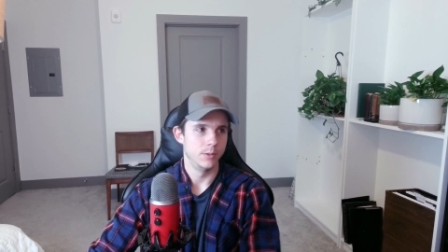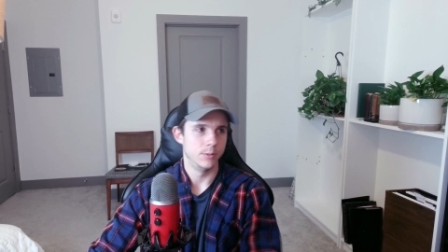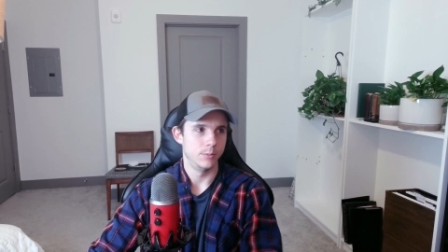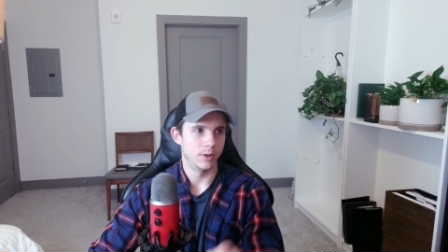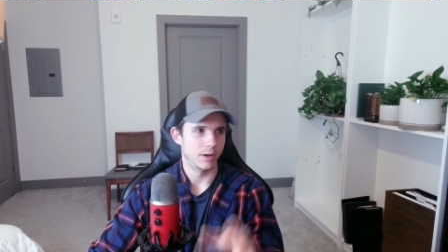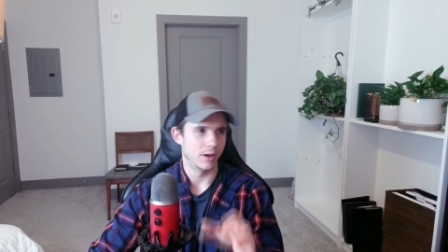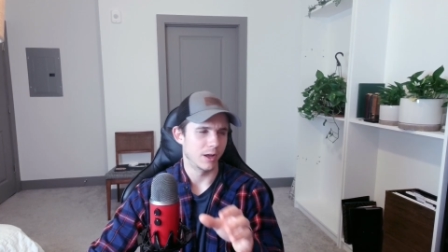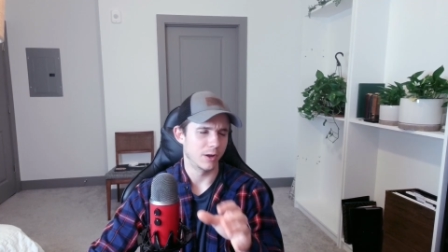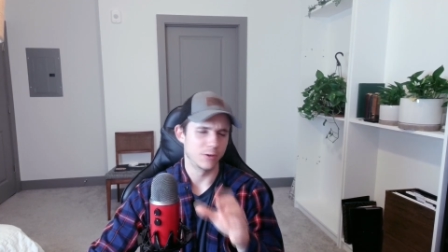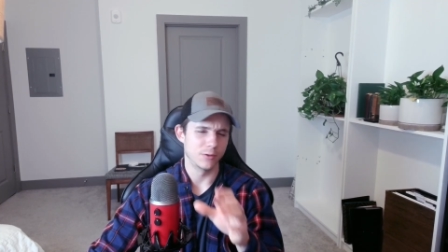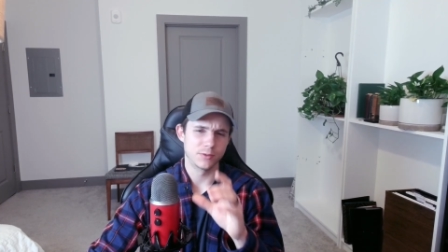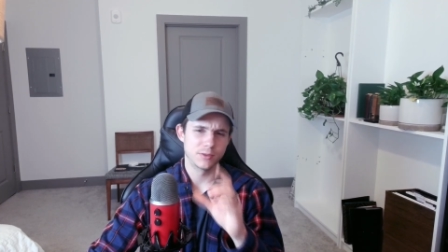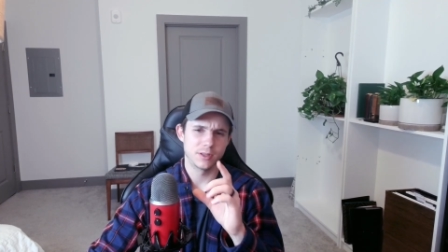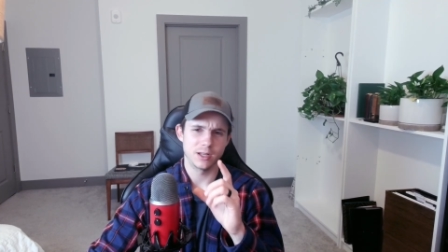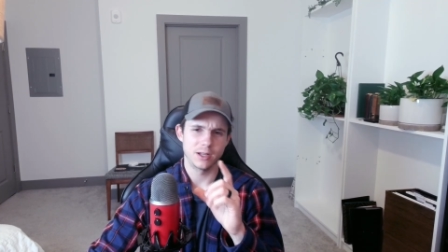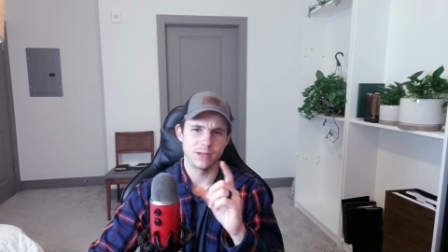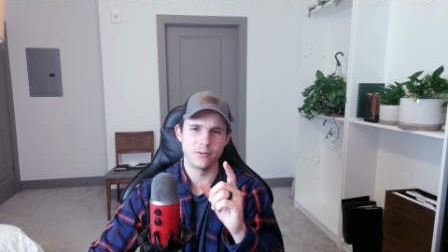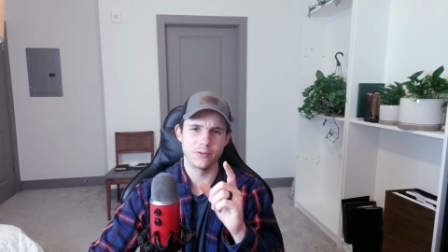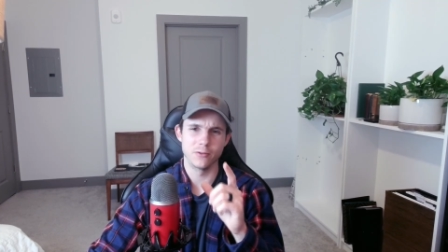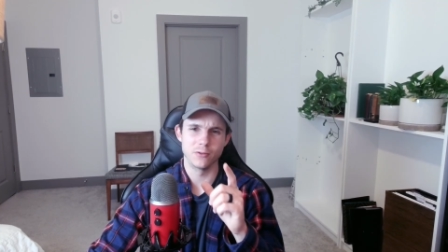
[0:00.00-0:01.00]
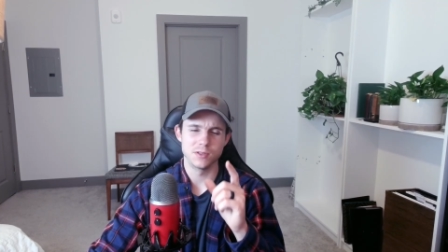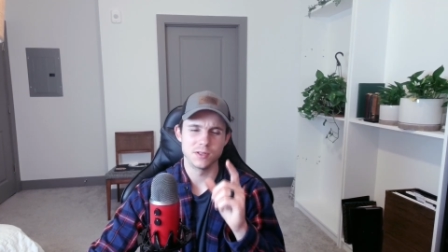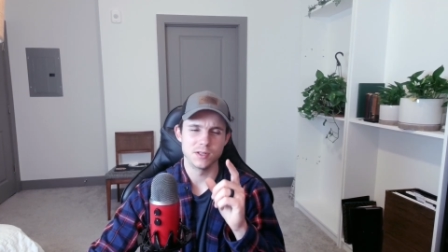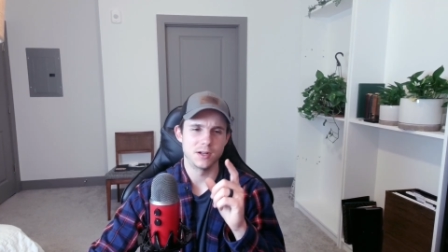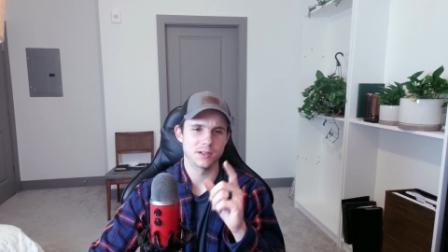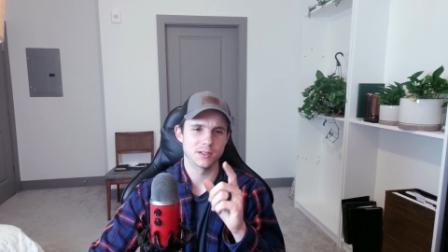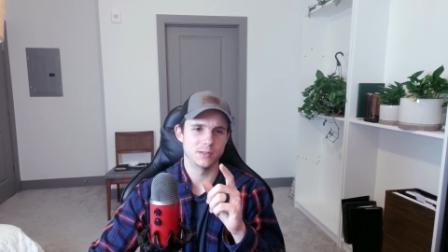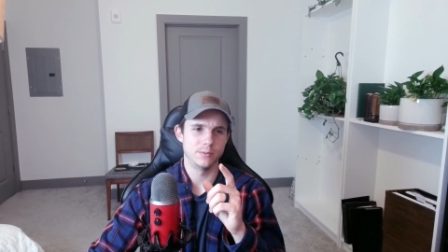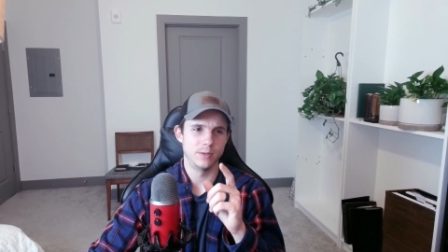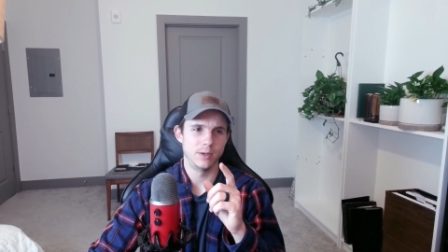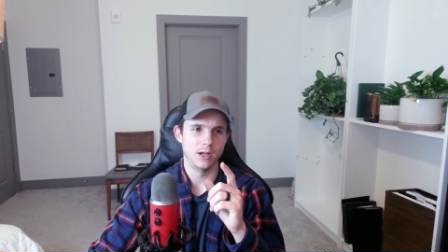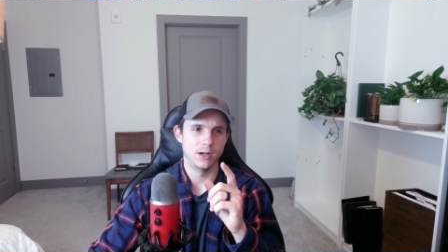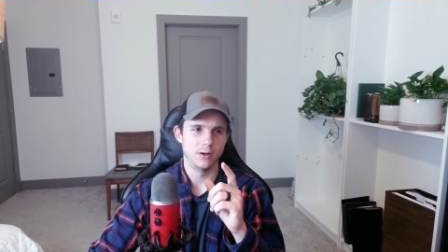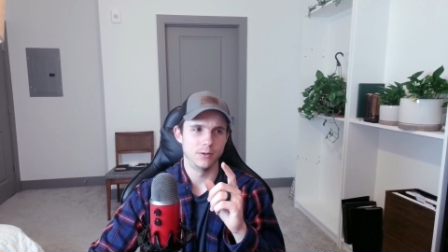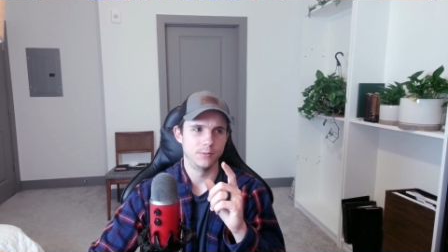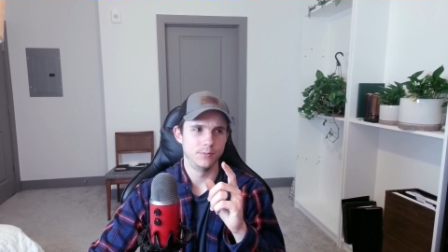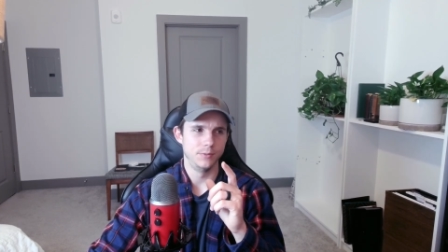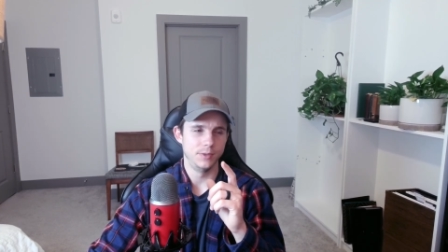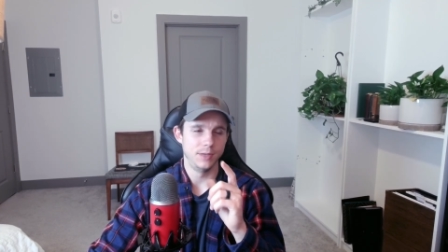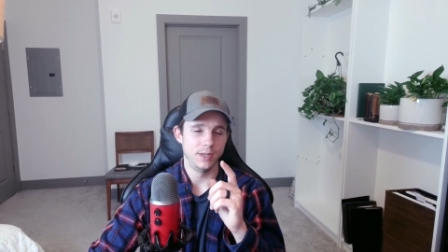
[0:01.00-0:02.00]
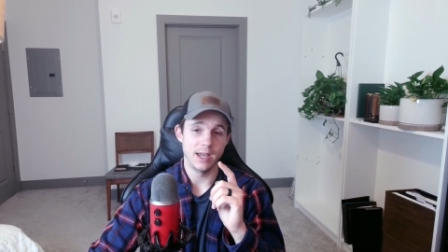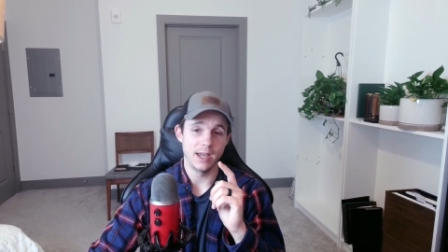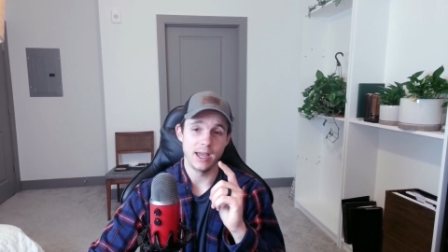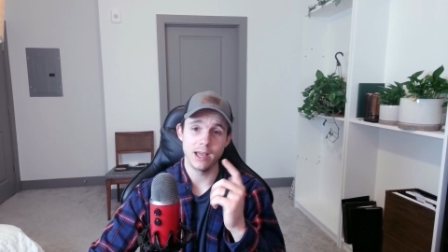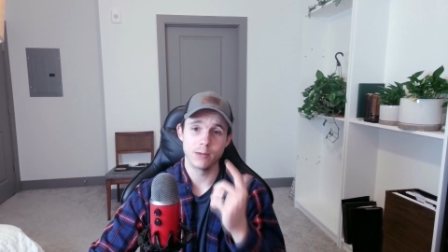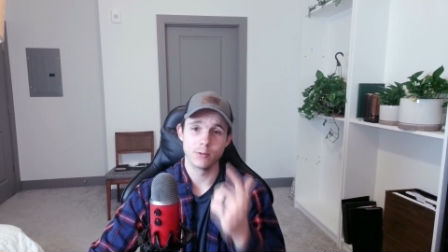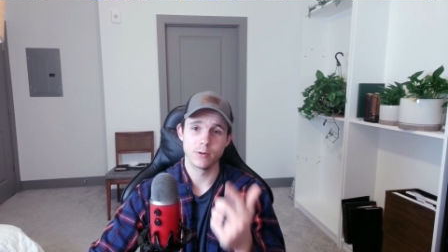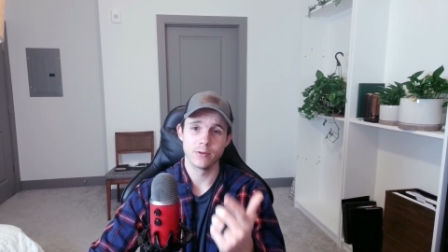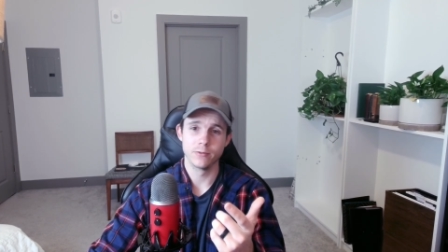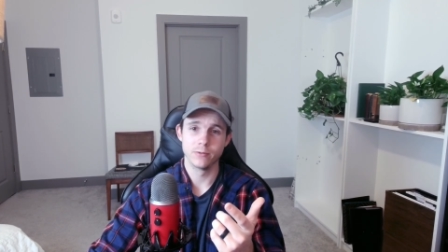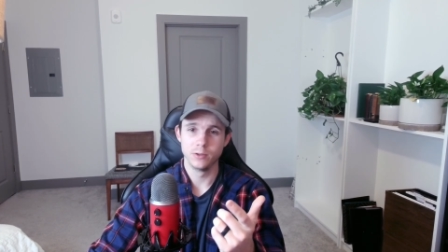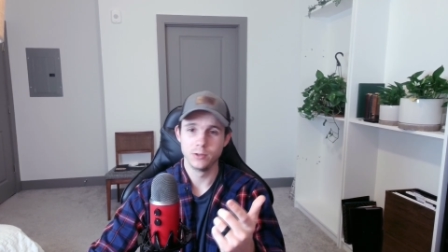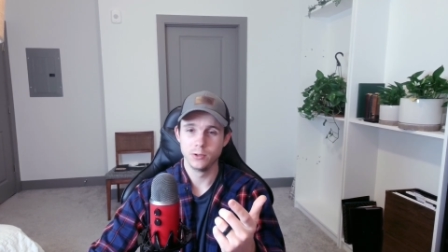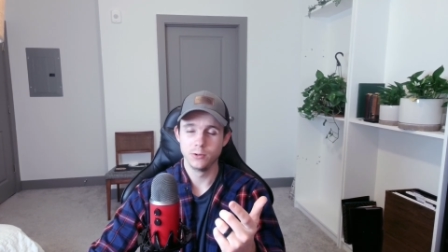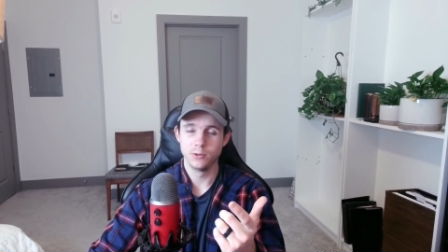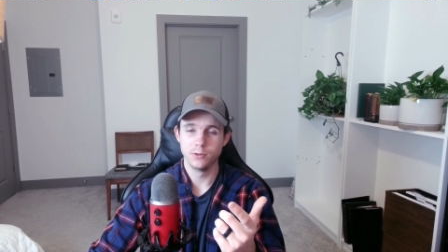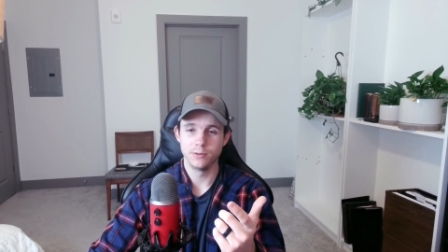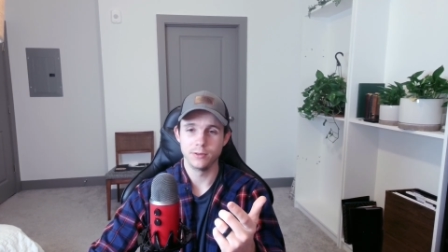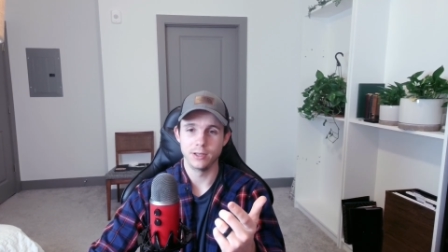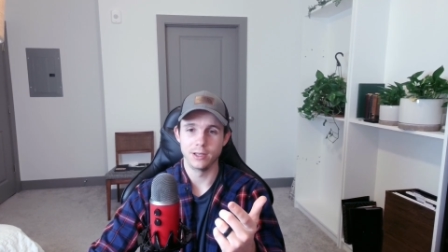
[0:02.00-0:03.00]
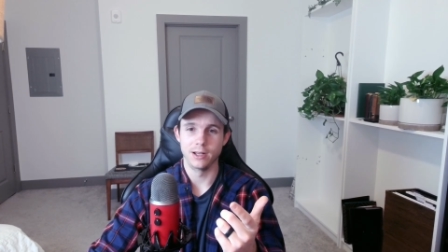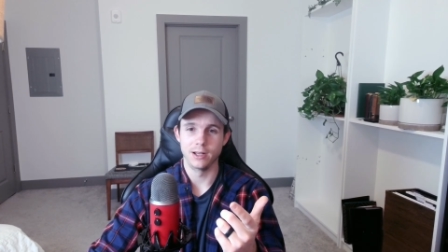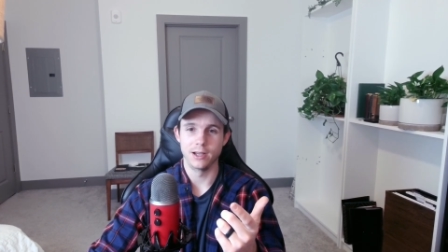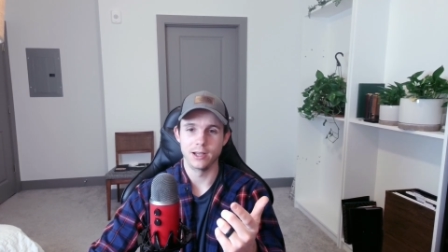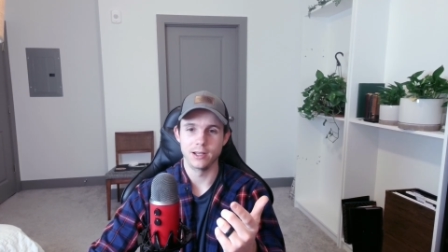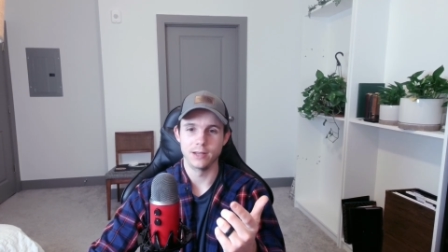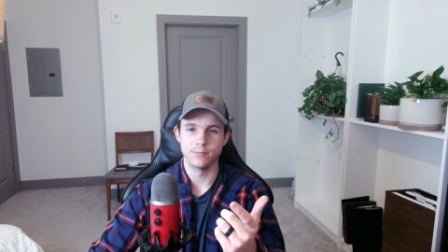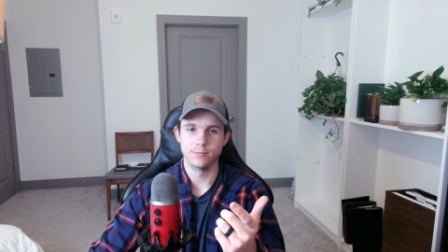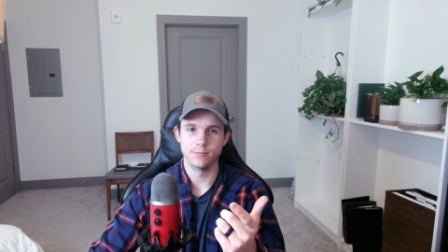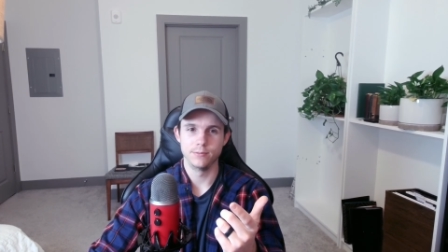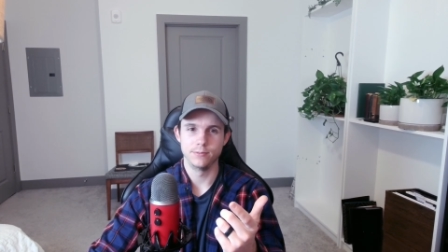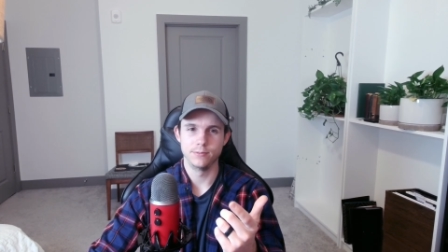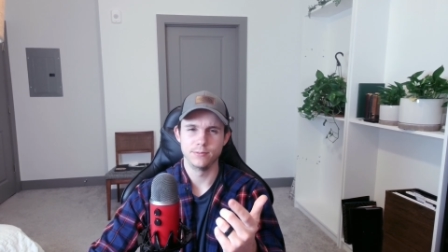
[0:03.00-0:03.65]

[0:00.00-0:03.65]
but I don't think I've ever talked about the ad revenue that I